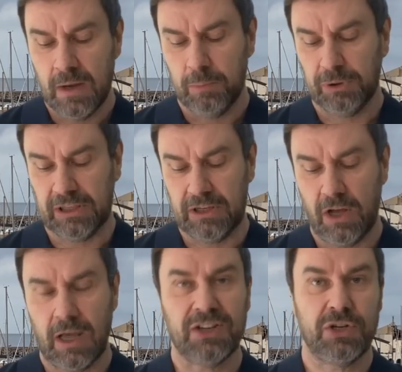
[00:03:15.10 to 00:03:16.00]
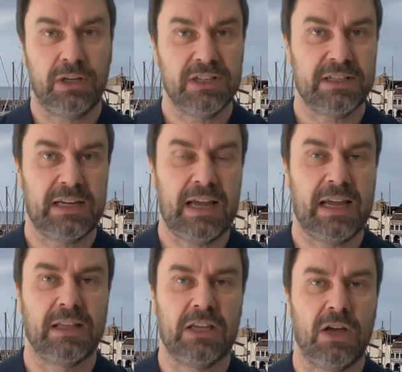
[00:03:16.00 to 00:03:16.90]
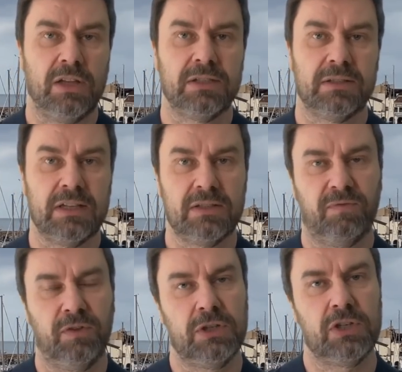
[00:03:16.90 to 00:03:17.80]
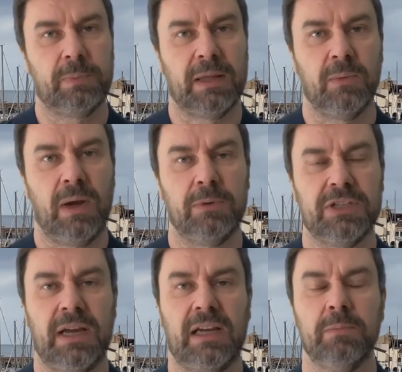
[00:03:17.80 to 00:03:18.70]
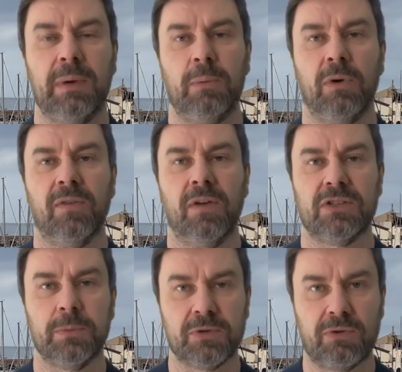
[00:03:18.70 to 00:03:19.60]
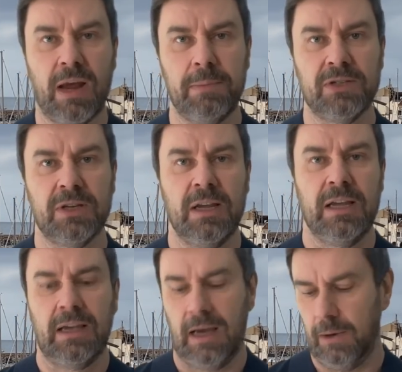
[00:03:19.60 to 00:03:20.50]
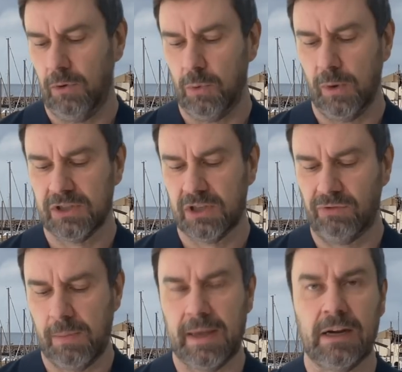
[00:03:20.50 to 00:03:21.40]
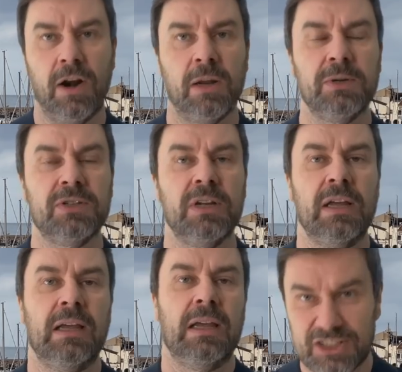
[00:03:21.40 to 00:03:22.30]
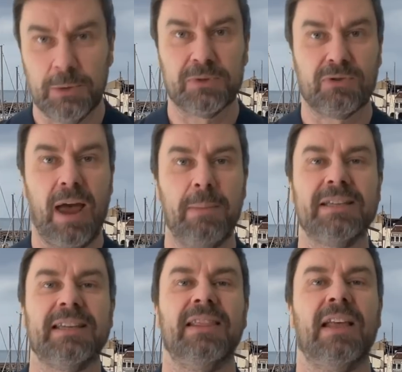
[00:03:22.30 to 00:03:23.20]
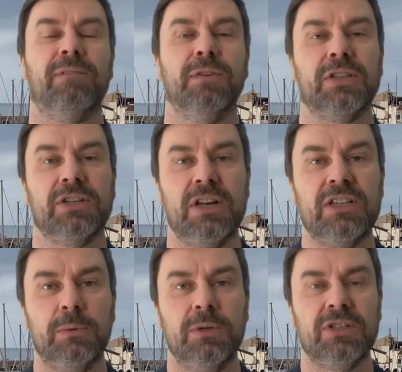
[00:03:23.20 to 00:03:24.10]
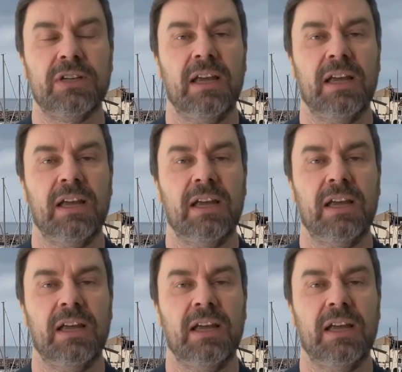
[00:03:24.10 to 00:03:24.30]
But the yacht, as you can see here, the yacht, this footage, by the way, was taken by one of our subscribers who wants to remain anonymous. Subscribers sent that footage into us,